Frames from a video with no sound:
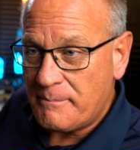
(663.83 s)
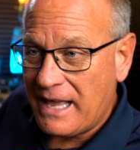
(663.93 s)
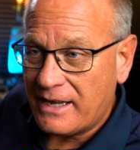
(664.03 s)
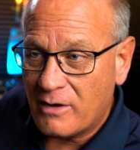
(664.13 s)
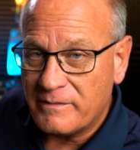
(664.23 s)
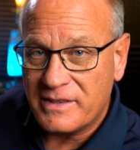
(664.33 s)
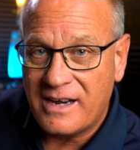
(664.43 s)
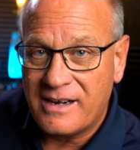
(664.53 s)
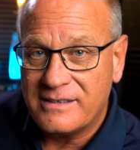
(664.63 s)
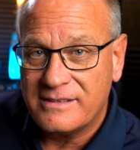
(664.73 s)
back over
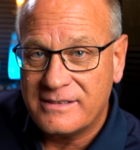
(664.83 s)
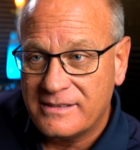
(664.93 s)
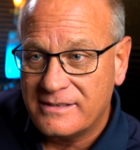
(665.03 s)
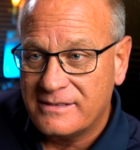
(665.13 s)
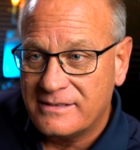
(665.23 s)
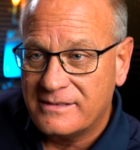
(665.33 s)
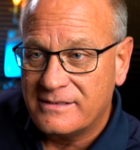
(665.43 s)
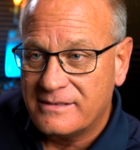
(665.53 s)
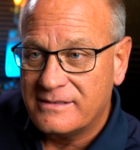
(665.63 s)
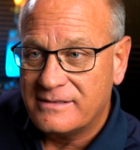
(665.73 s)
there?
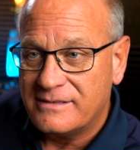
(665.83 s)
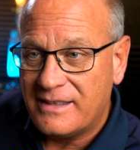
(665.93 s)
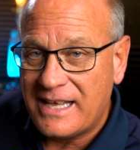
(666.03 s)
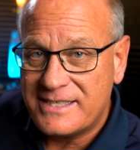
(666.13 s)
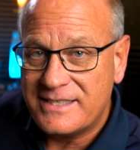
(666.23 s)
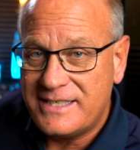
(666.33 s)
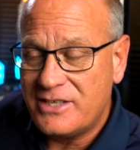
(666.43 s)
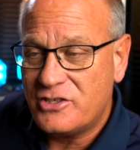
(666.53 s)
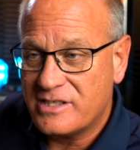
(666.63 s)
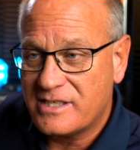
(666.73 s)
Now that's a
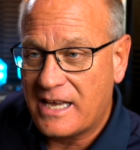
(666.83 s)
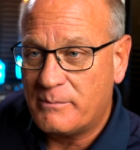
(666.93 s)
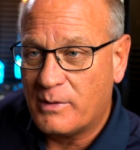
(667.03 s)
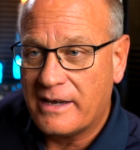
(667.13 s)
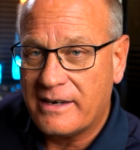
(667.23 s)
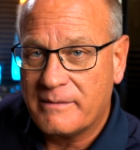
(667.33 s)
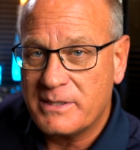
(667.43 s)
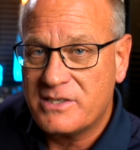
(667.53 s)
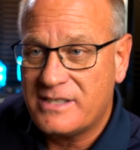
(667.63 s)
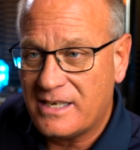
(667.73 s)
DigiDesign product,
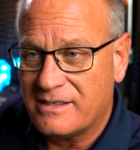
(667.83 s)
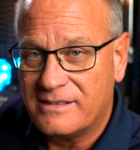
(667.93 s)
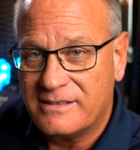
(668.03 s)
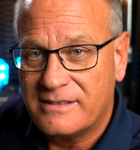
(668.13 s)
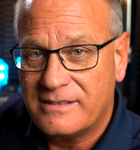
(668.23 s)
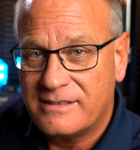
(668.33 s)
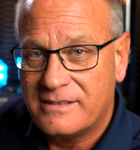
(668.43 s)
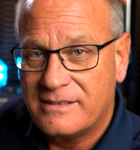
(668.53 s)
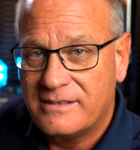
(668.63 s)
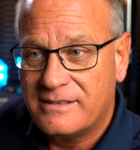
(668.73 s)
but still,
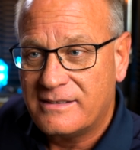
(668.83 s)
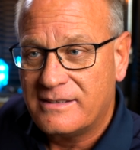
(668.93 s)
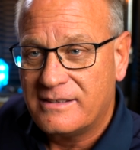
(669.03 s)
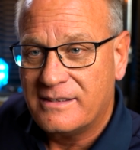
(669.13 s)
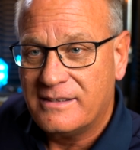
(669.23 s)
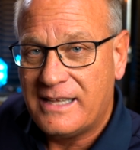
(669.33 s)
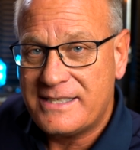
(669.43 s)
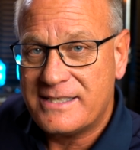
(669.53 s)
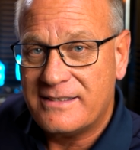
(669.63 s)
that